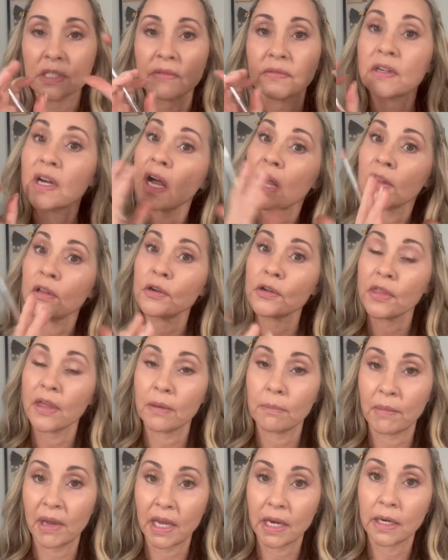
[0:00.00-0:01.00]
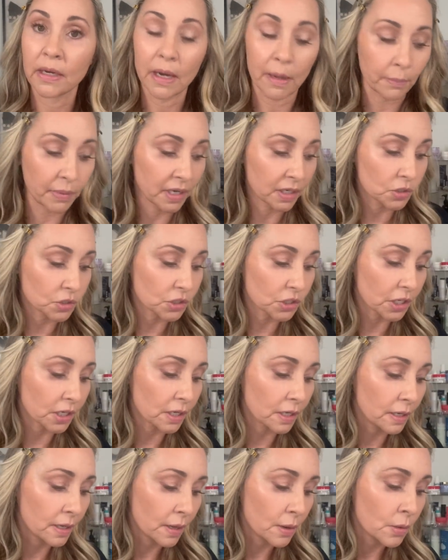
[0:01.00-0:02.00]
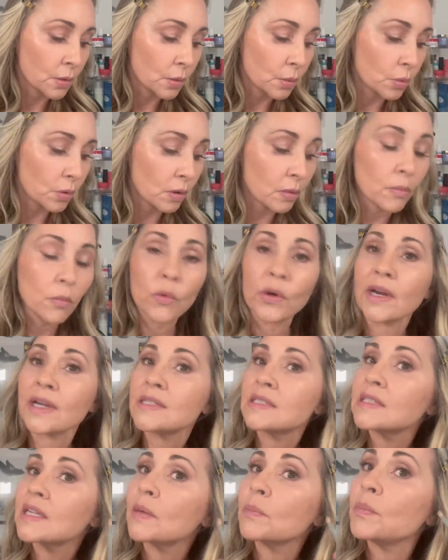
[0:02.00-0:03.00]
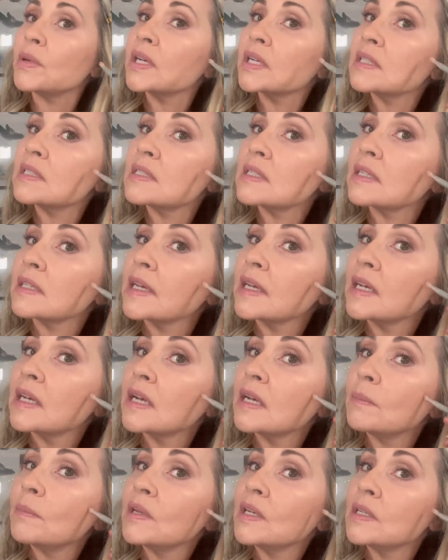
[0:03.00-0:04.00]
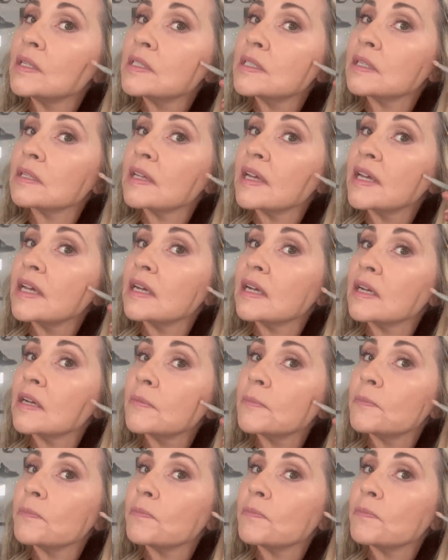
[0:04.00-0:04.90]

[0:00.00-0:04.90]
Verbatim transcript: of color that made a picture. Well, when I say pixelate, I mean to like,